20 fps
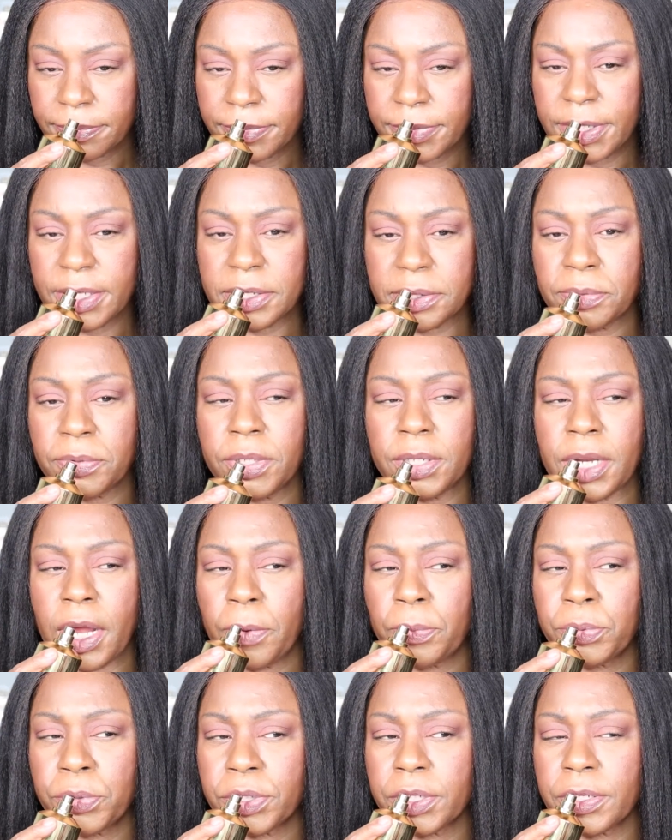This one
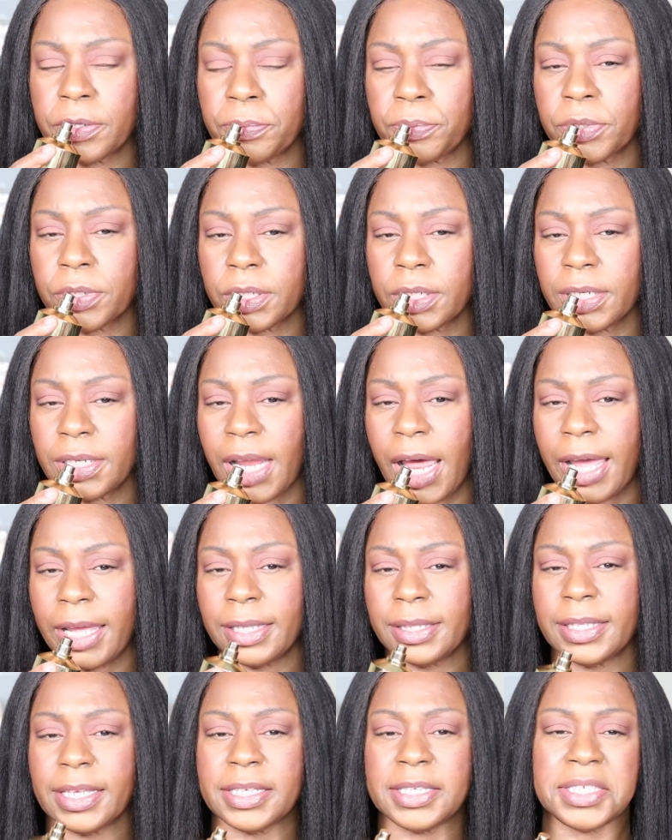I really, really
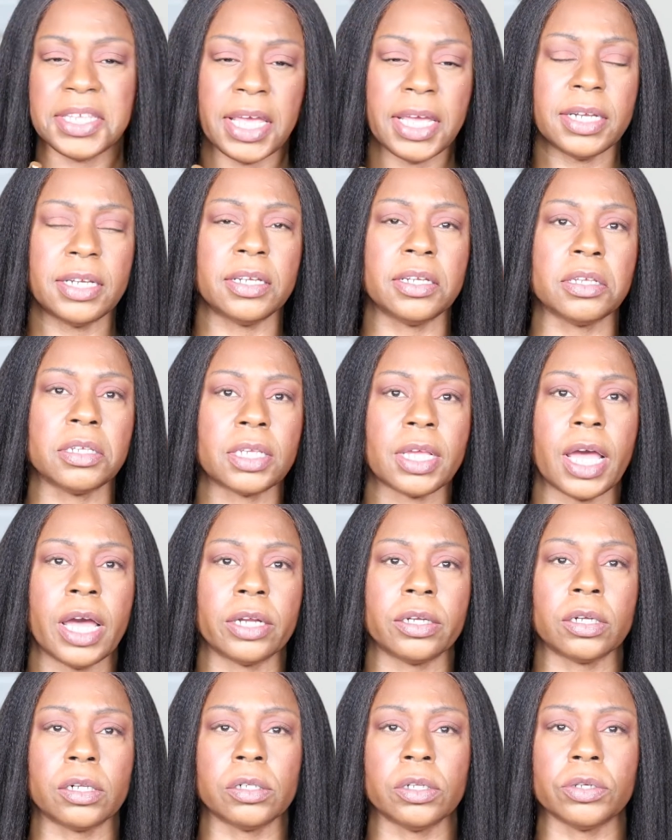like. They say that it's
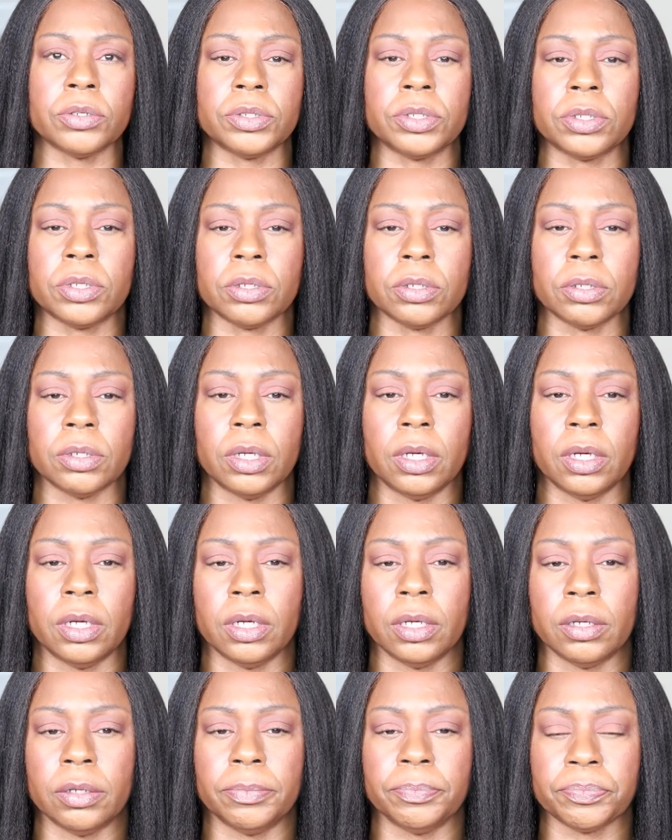kind of close to
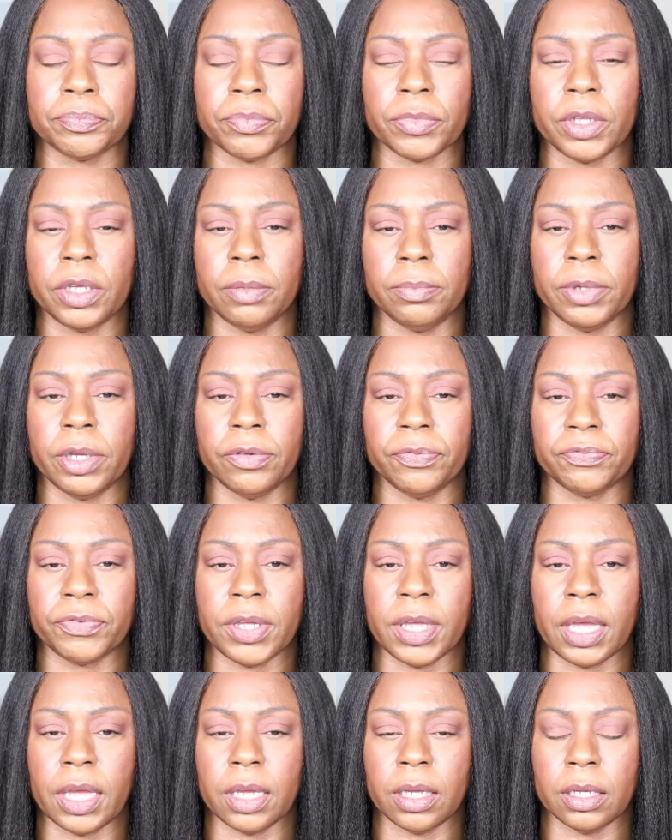um,
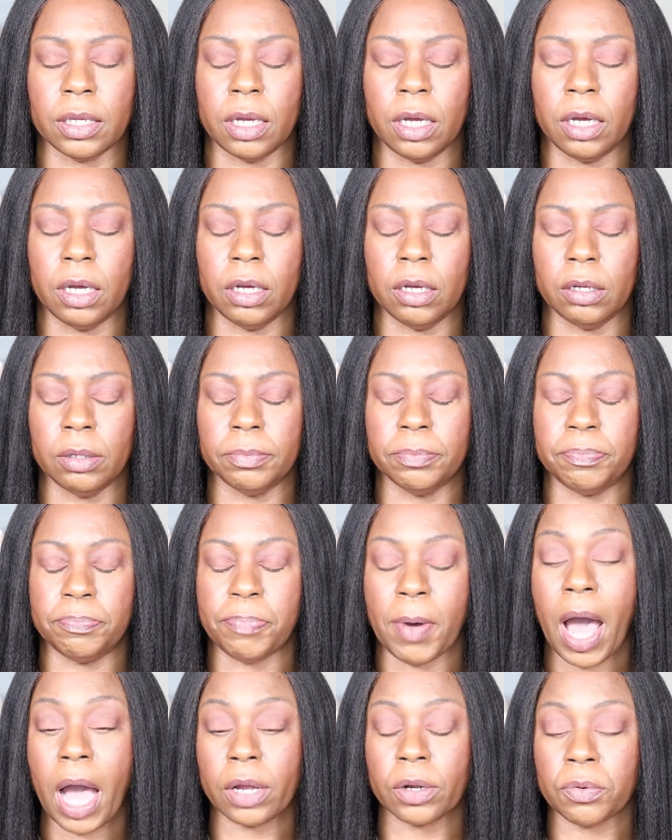MFK um,
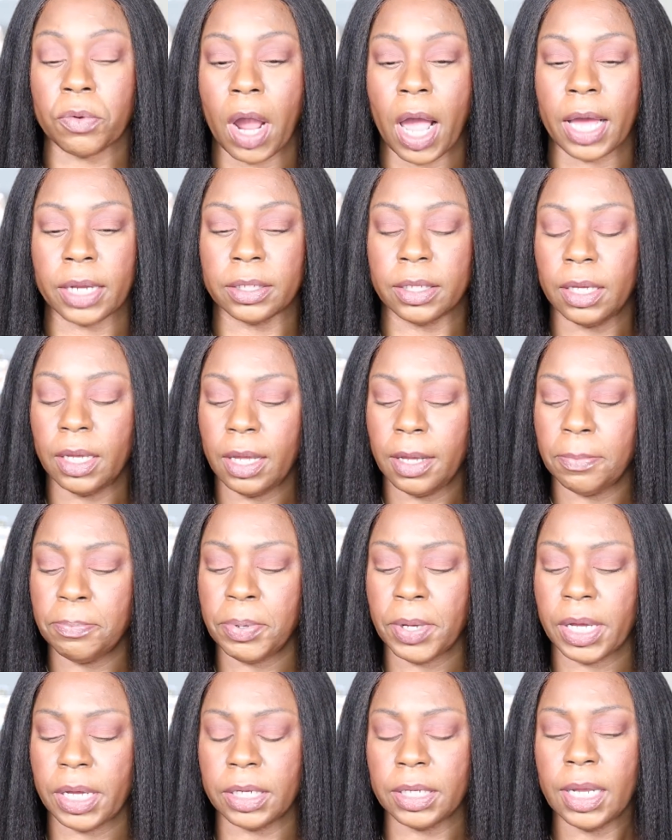Baccarat,
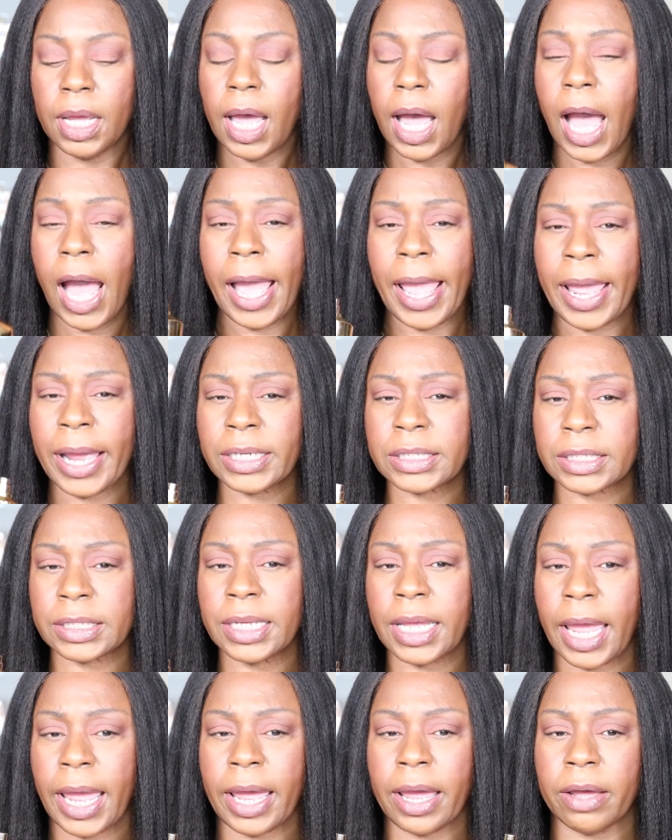but I
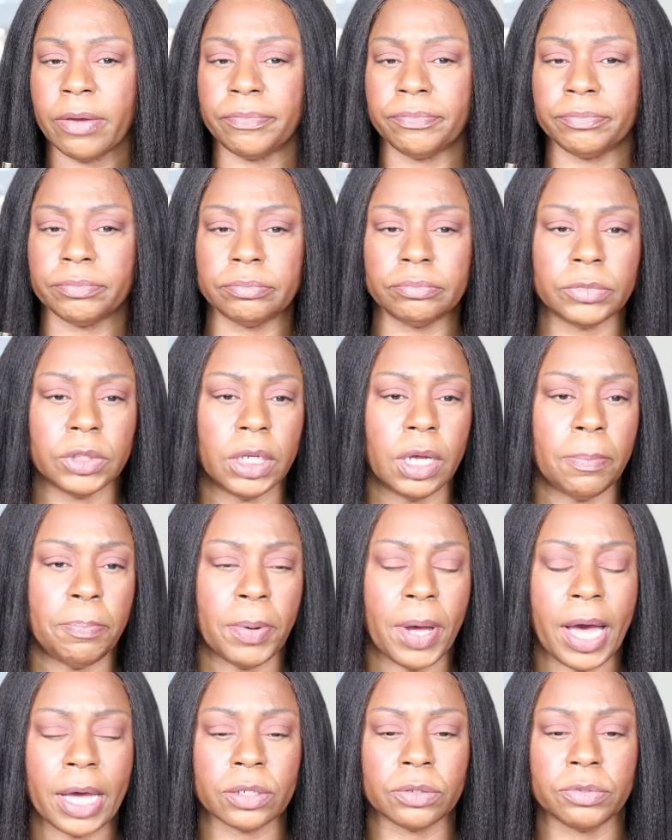actually have a
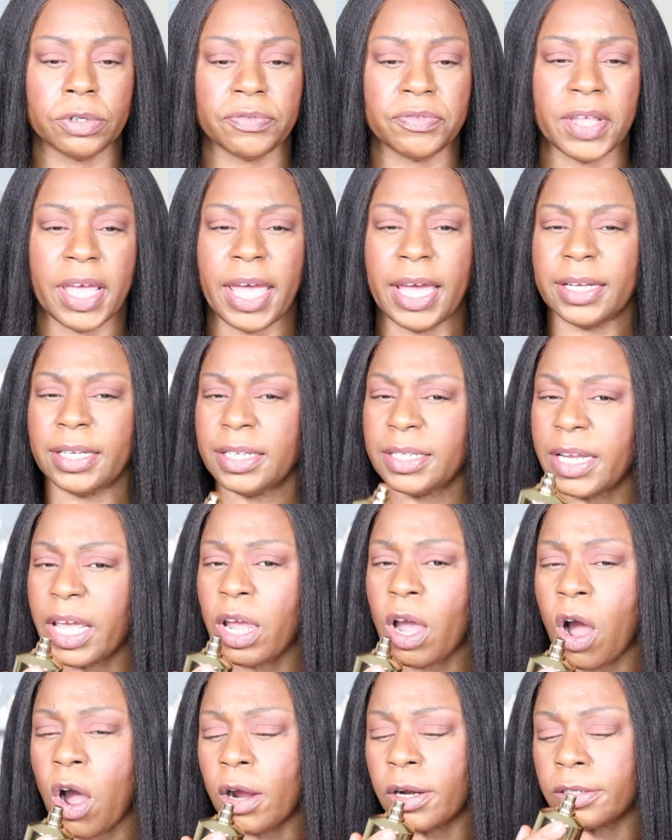bottle of that, and
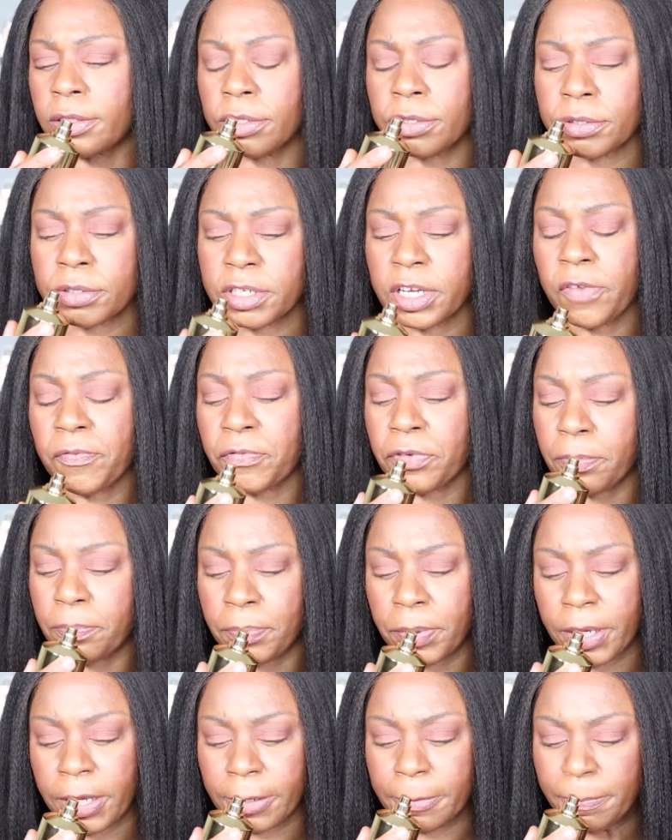they are a little
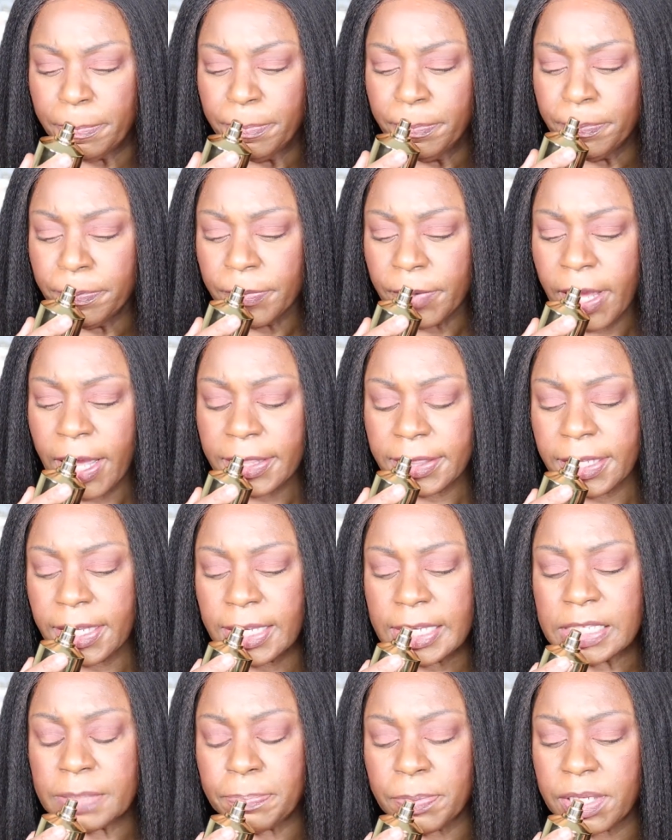different, but I
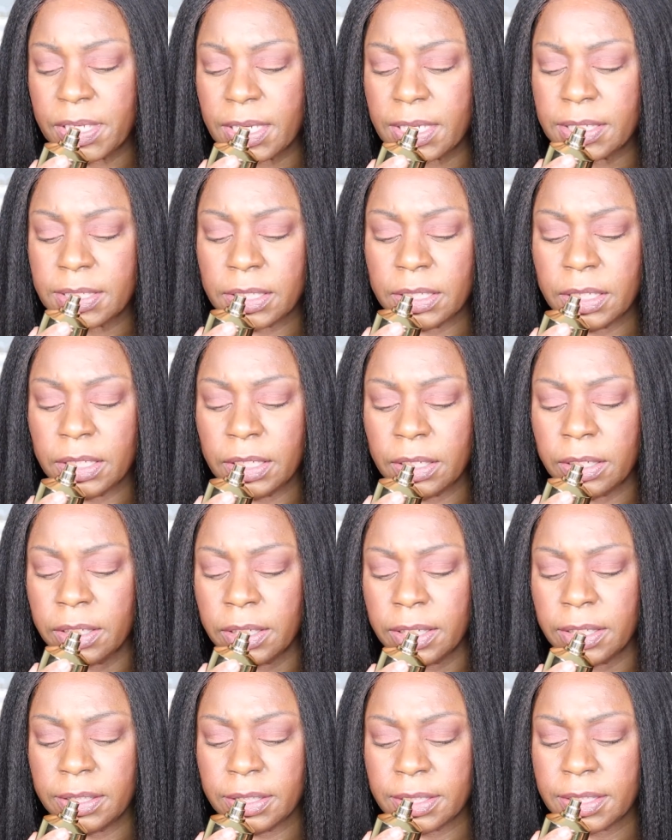think it's because uh,
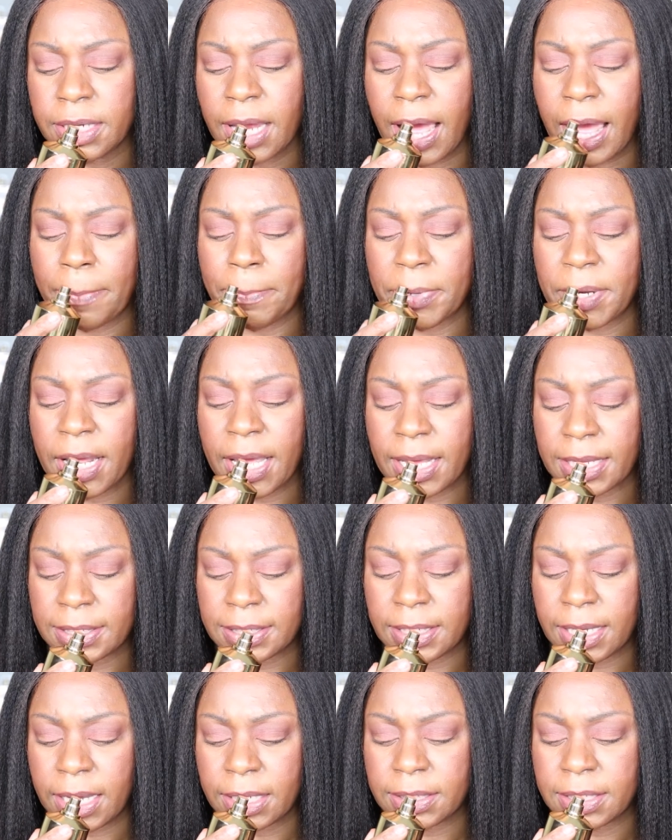in the top it
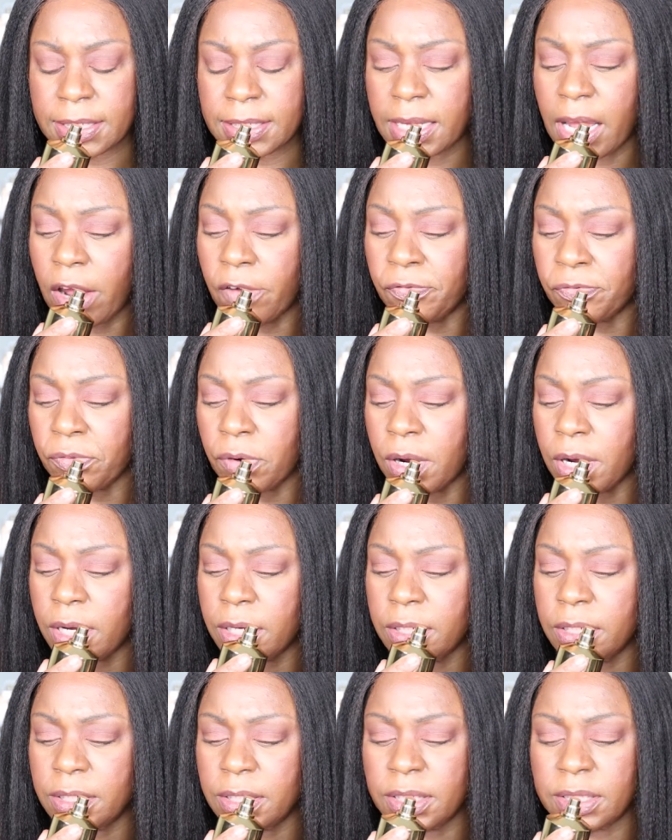has that
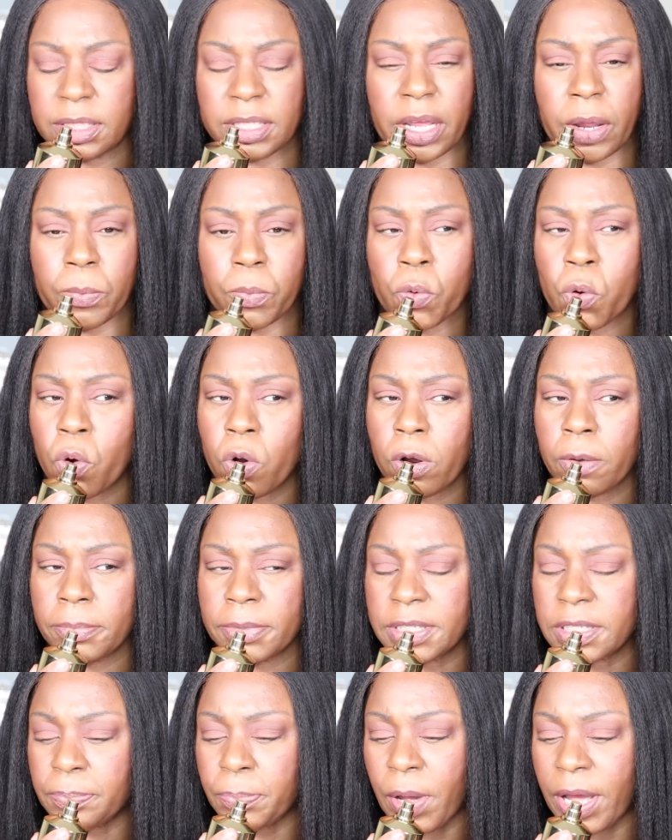saffron and it's that warm
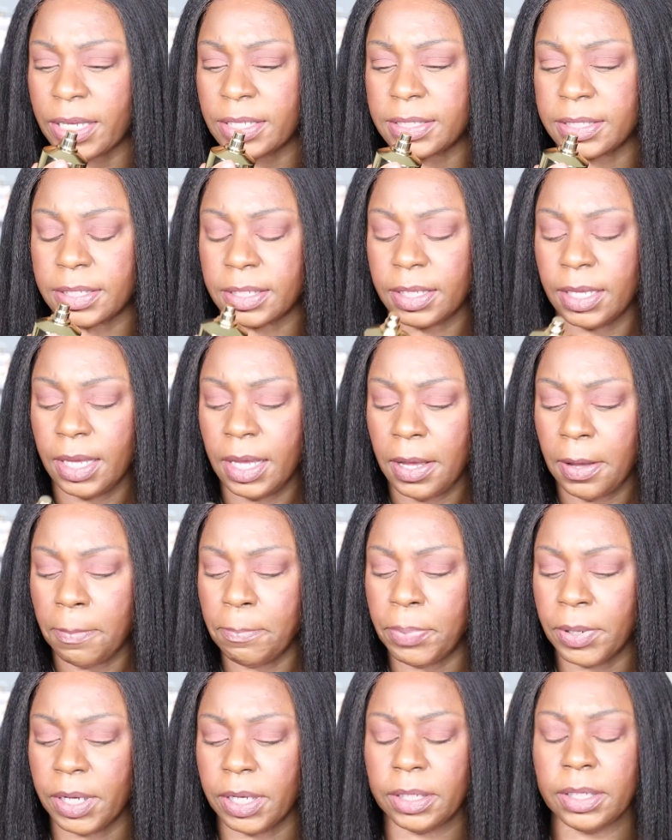and spicy.
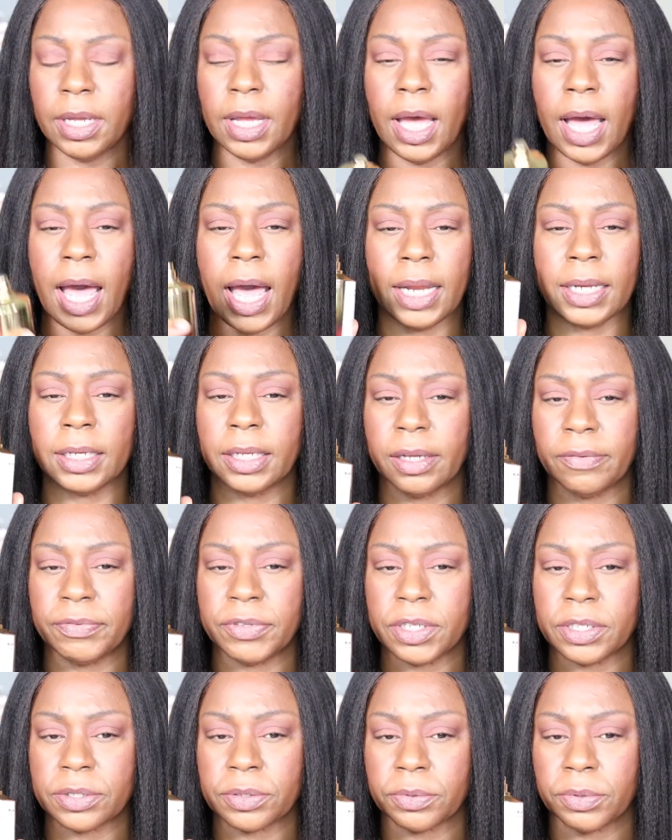But I love
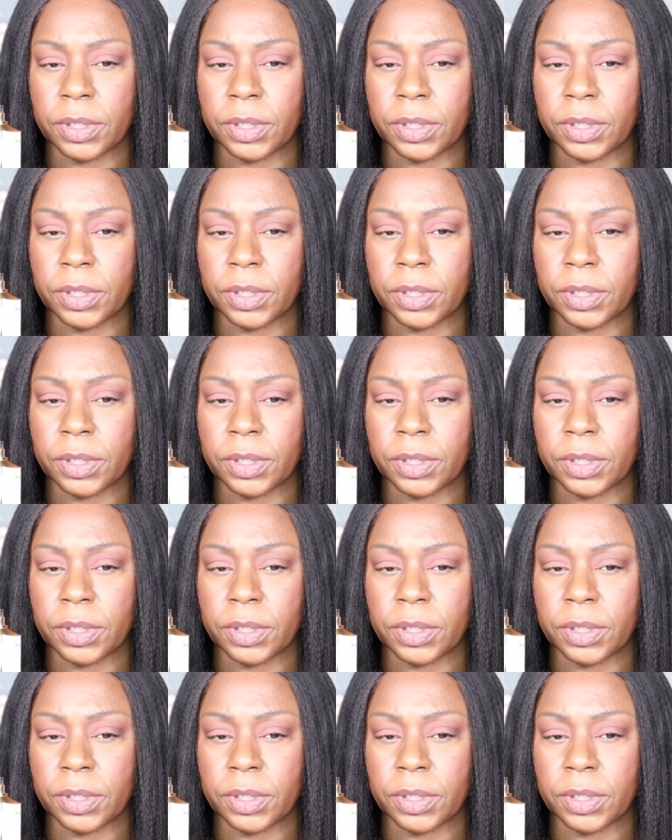this